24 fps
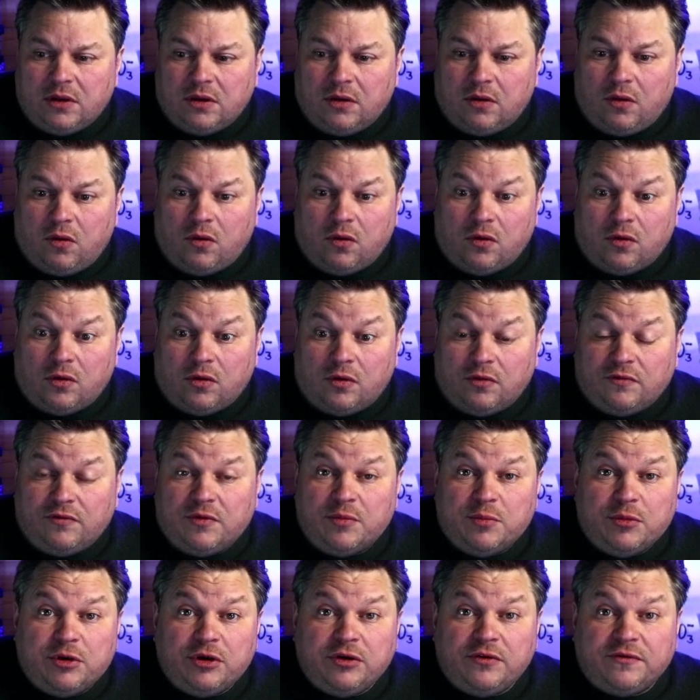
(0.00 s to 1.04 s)
Or
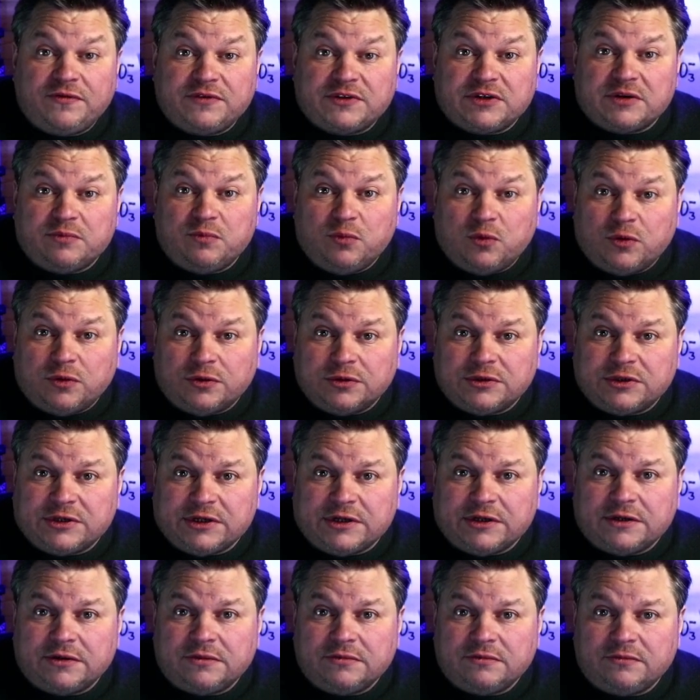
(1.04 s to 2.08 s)
remove some
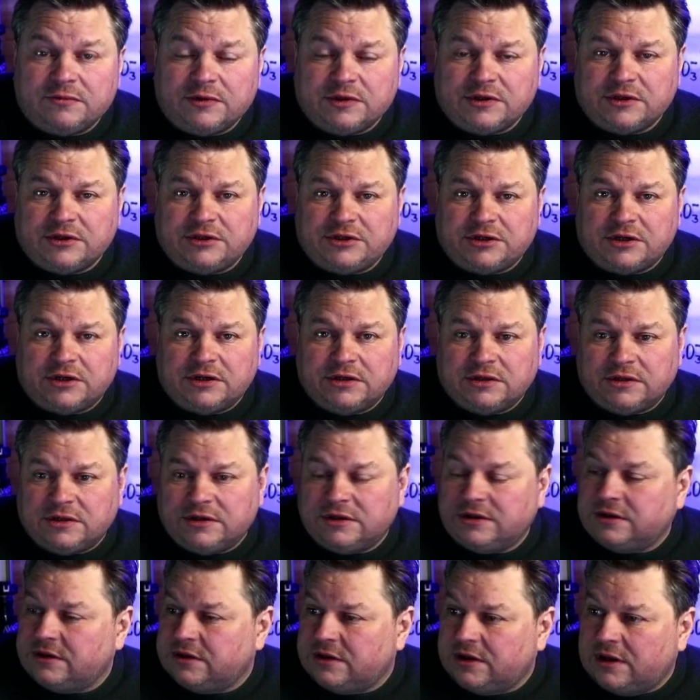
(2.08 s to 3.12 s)
water with a jug
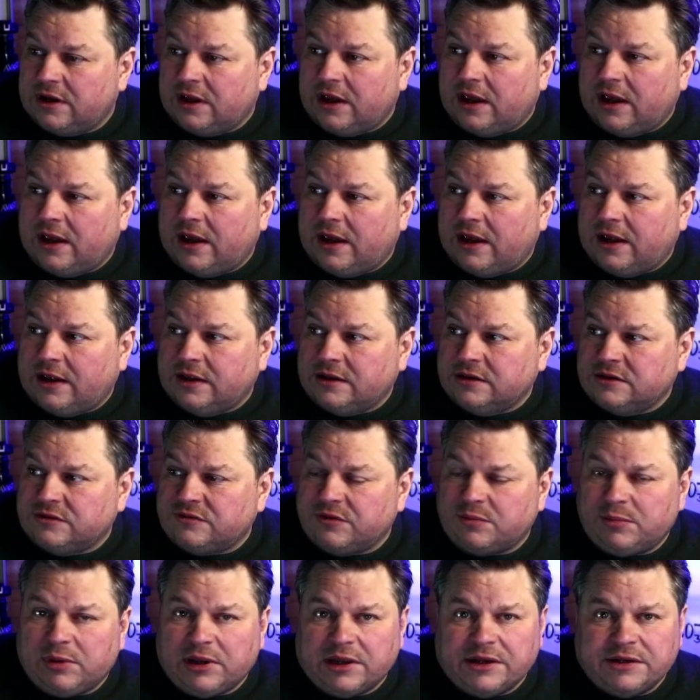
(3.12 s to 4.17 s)
and
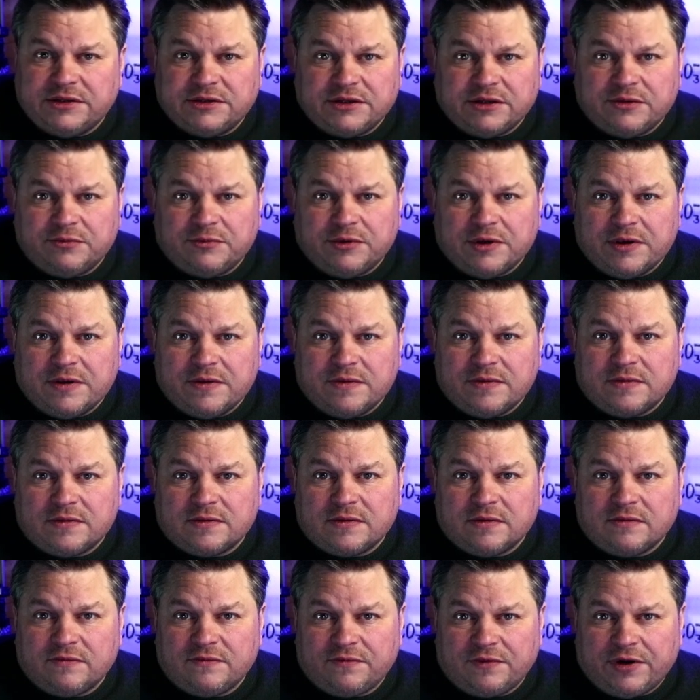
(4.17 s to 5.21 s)
replace it with
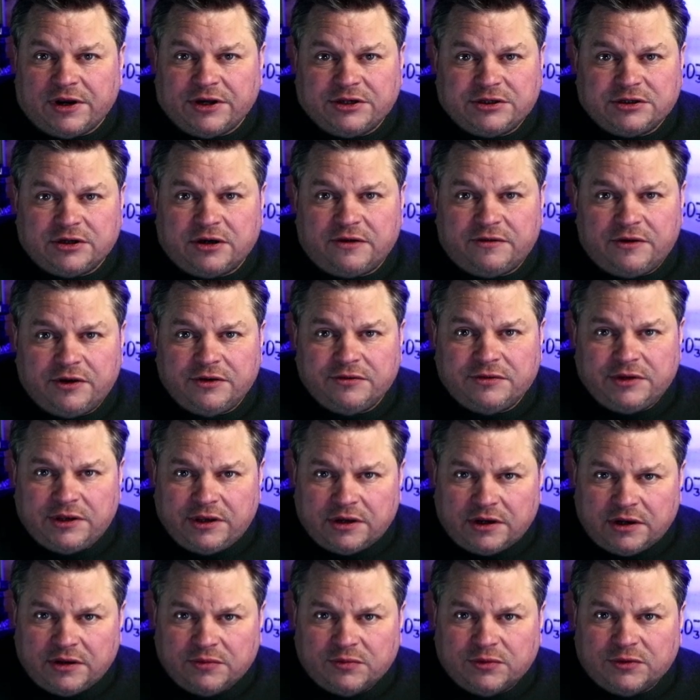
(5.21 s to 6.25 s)
fresh
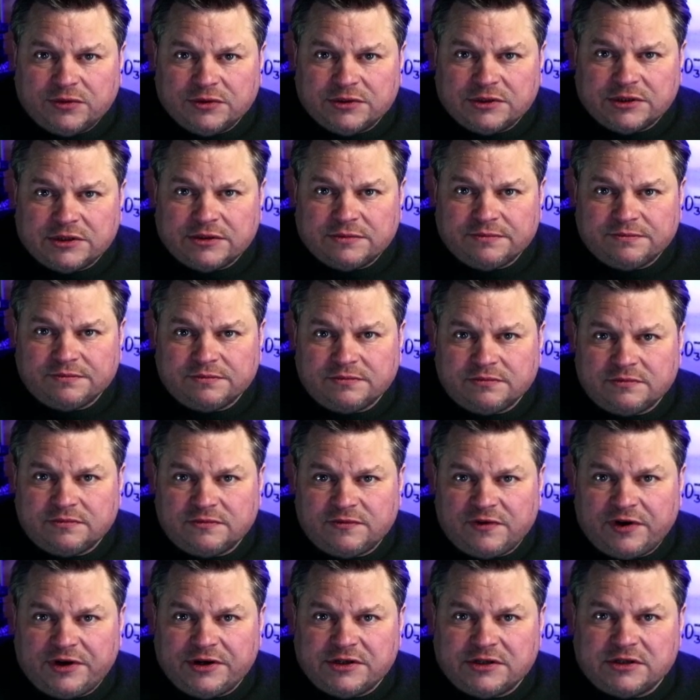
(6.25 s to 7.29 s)
RODI water.
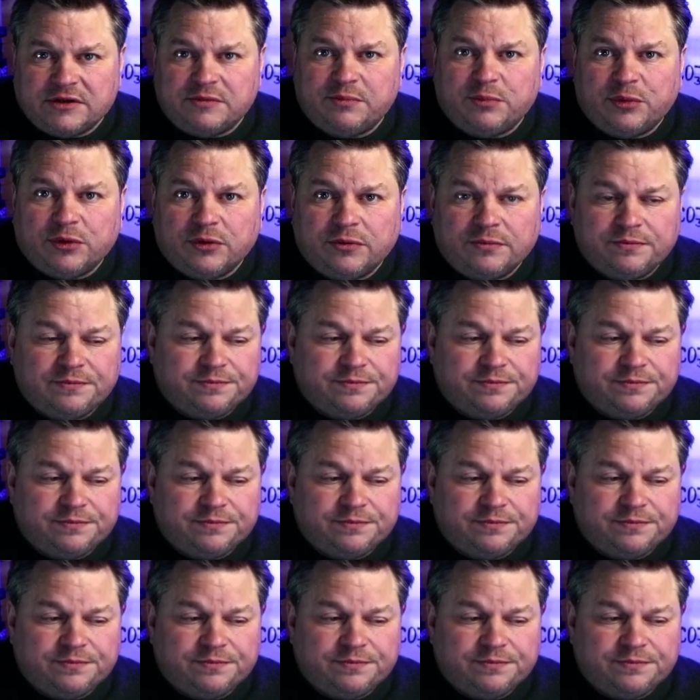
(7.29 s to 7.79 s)
Very simple.